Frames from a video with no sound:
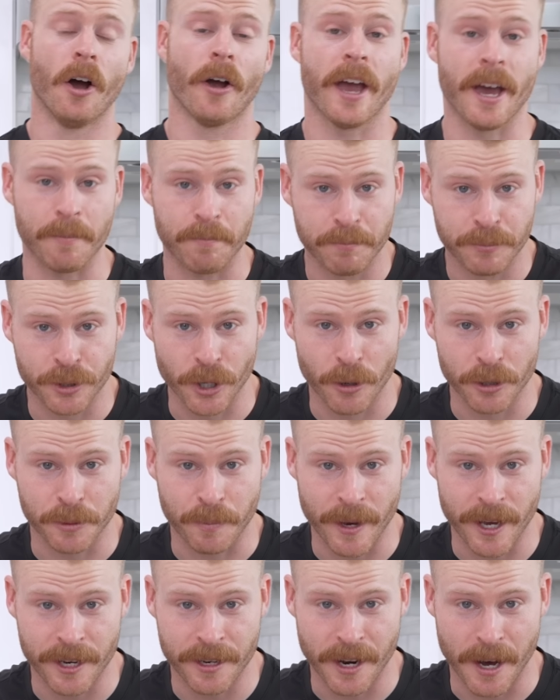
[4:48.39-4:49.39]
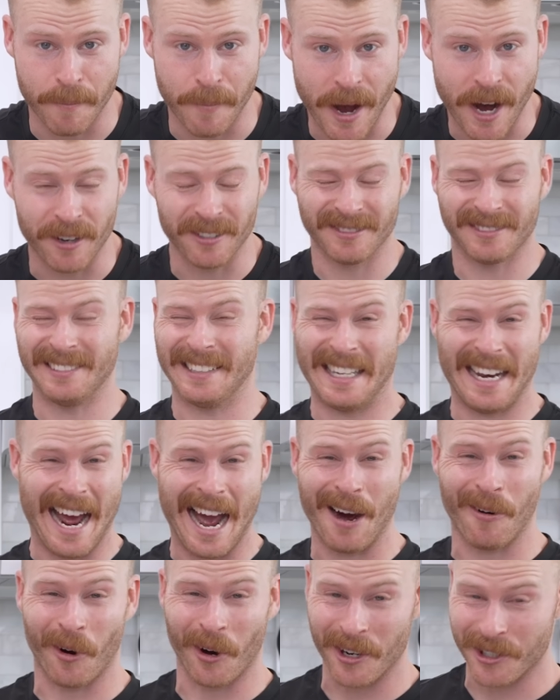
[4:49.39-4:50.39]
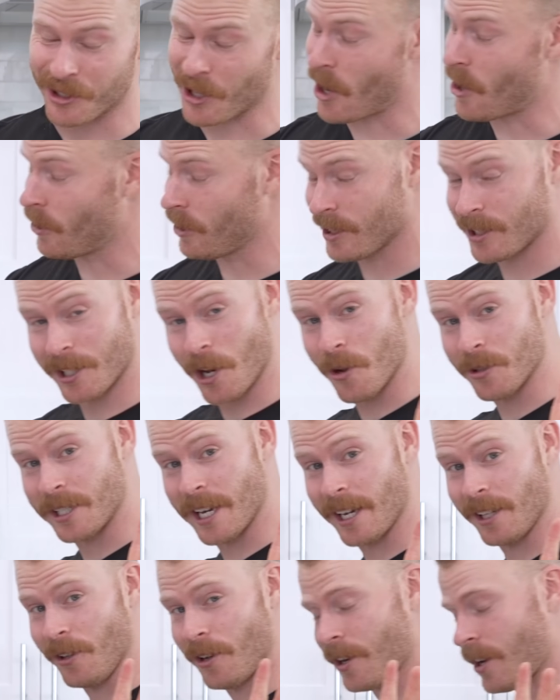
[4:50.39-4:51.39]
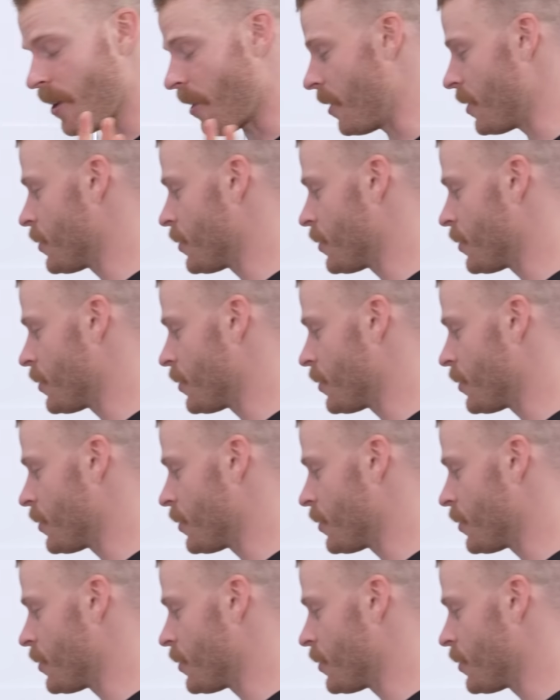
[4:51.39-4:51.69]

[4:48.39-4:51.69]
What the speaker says: Okay, so it's been about an hour or so. Let's go take a look at our